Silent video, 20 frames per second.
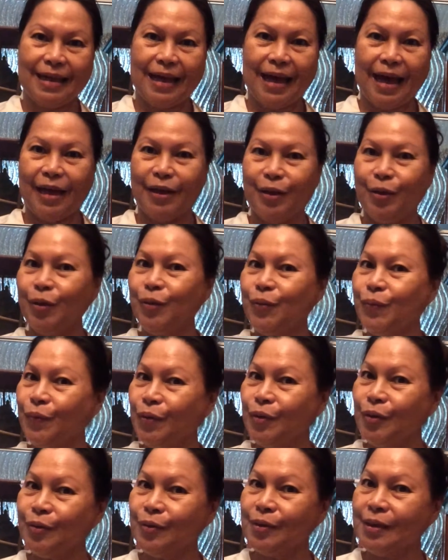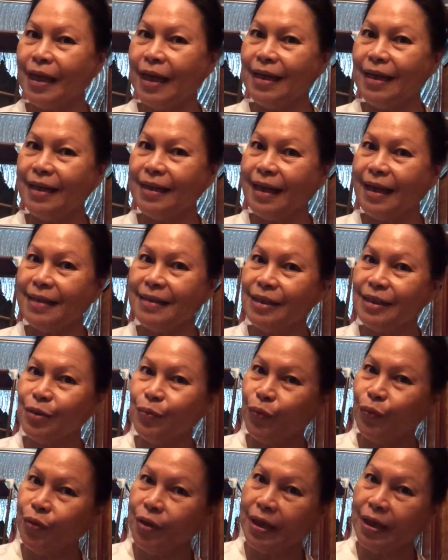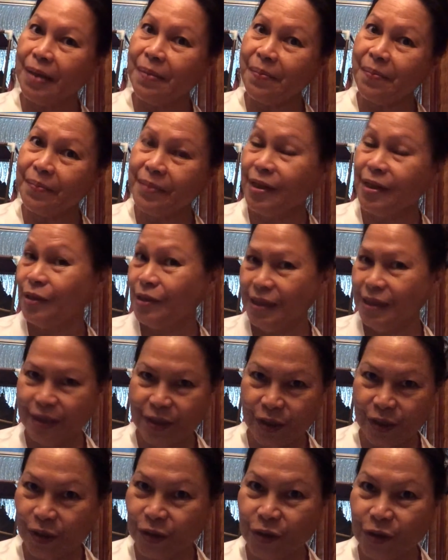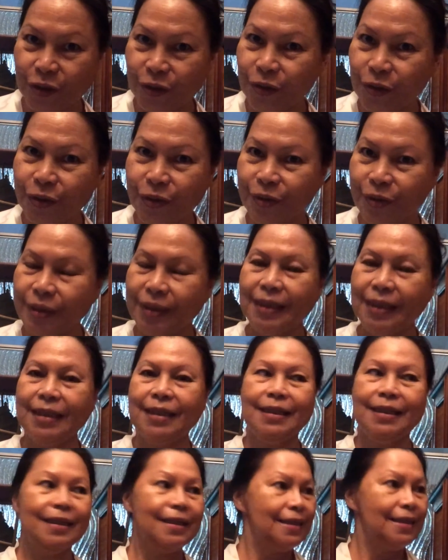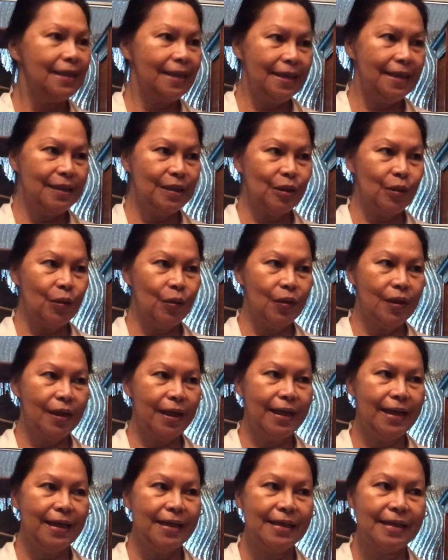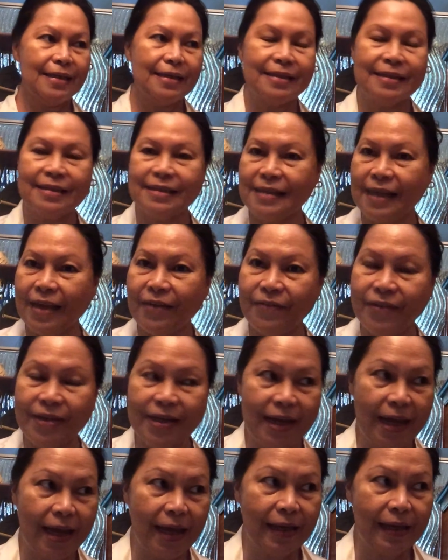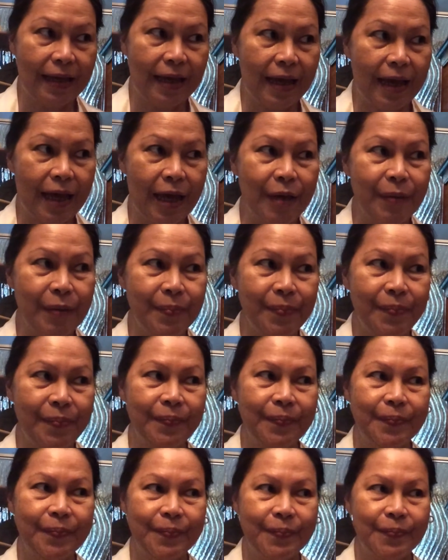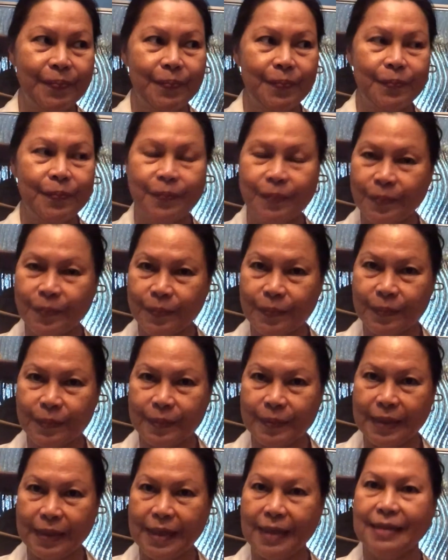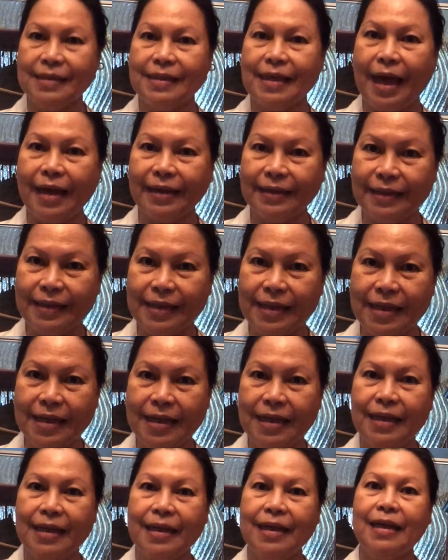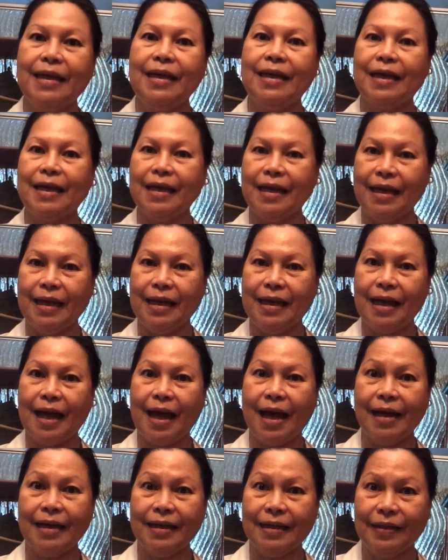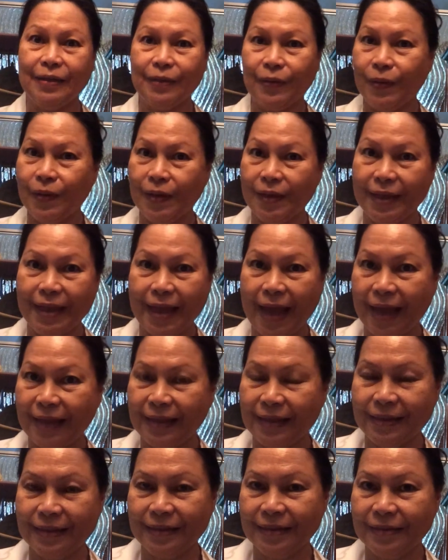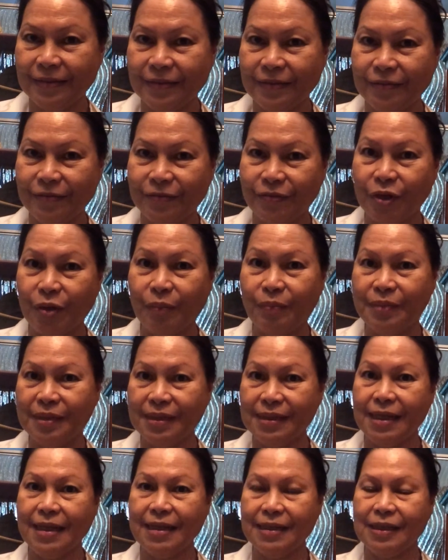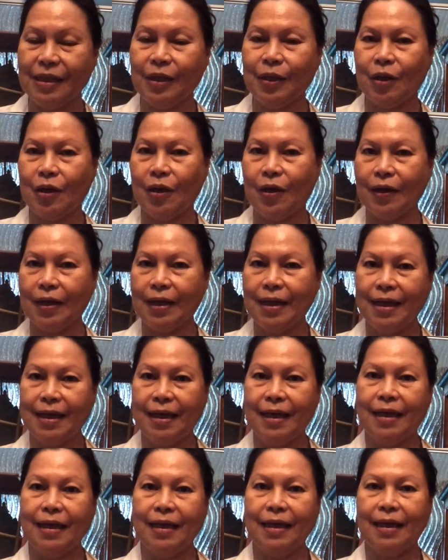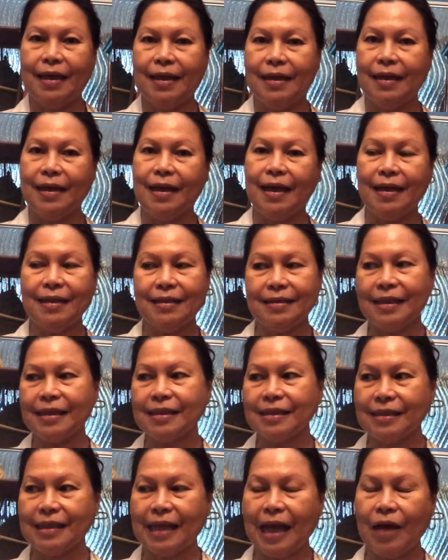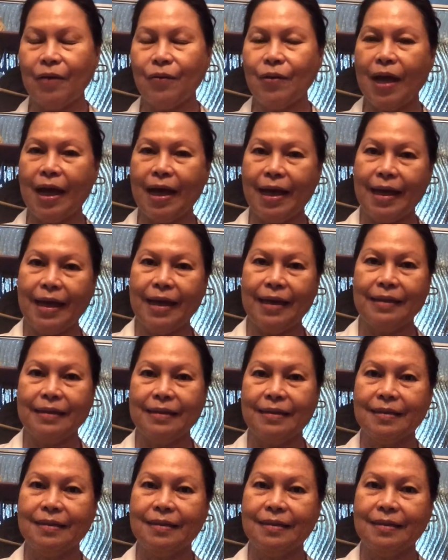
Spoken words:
I don't want to say that I just woke up, because it's not true. It's already 7 a.m. exactly, and I did all that from 6 o'clock. And then just now I had